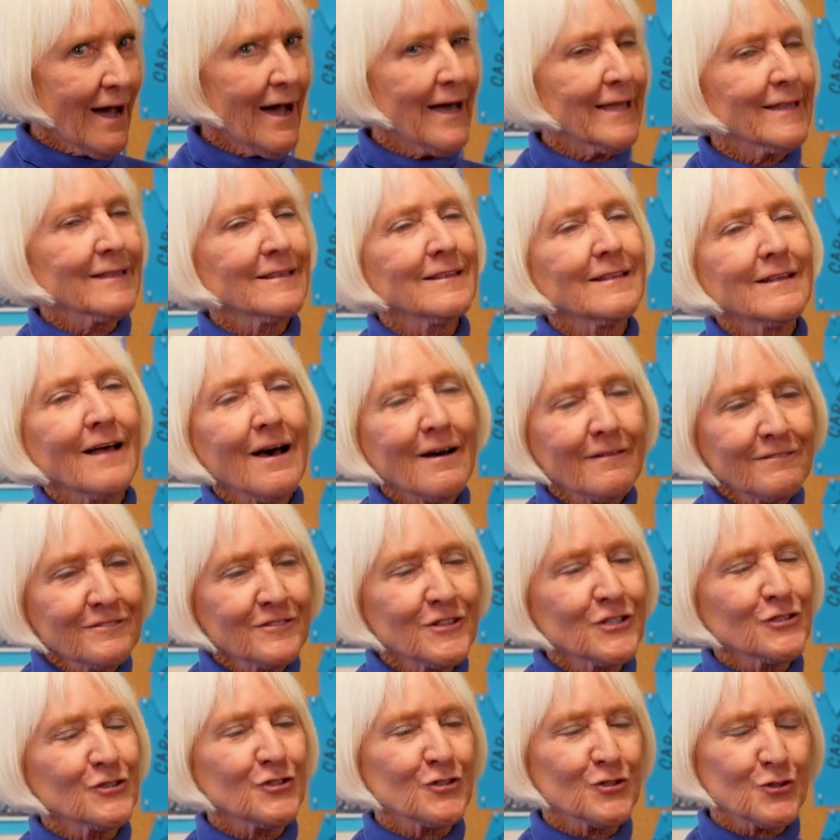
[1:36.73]
I loved
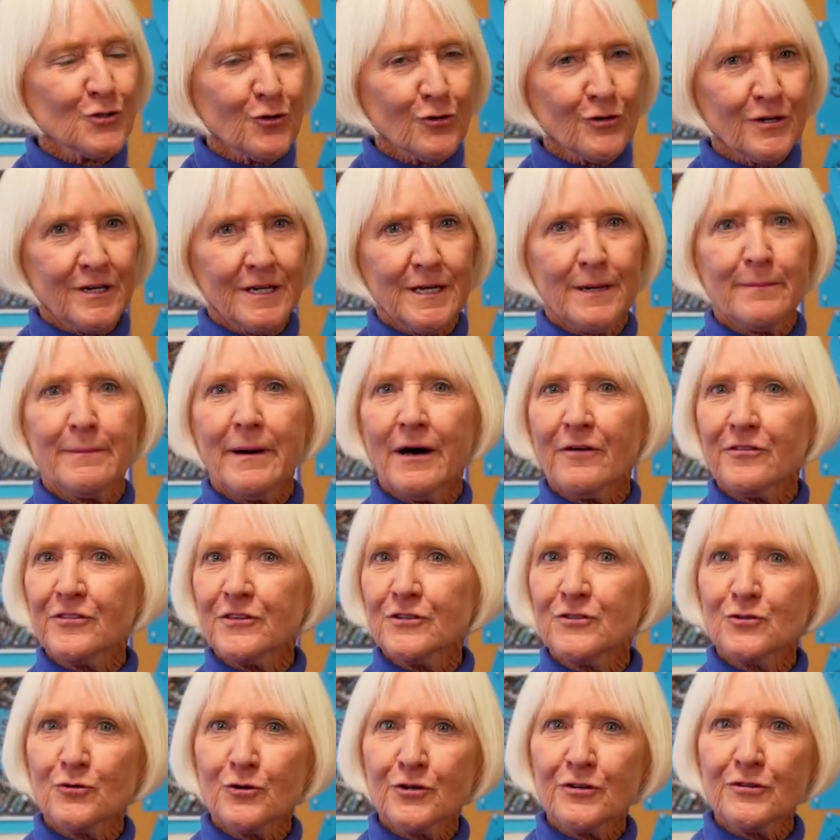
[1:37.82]
the story about the
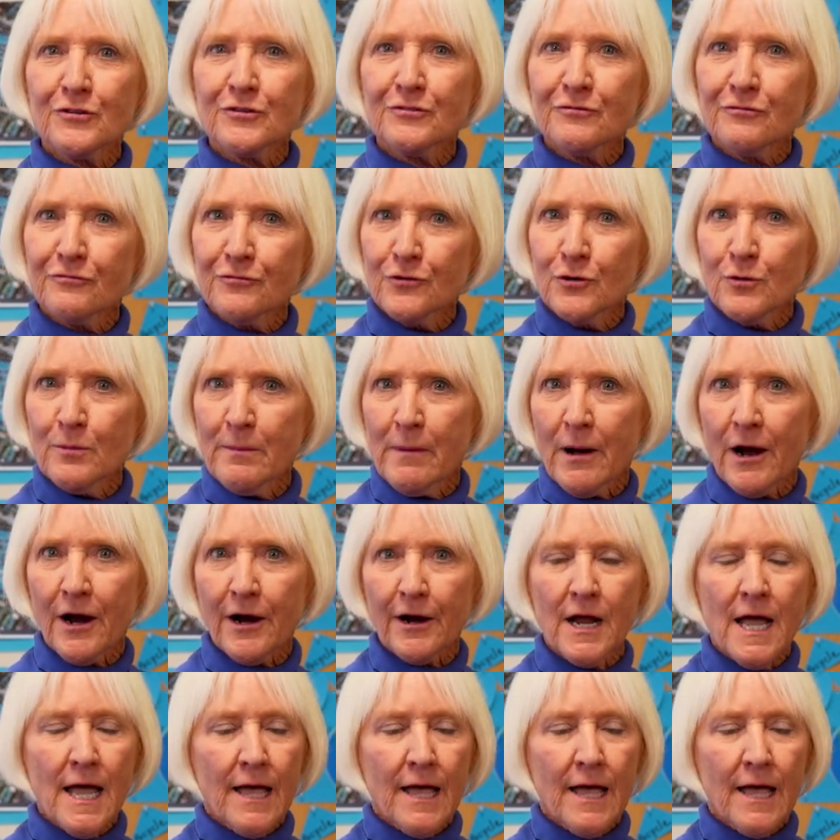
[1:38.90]
northern fulmar,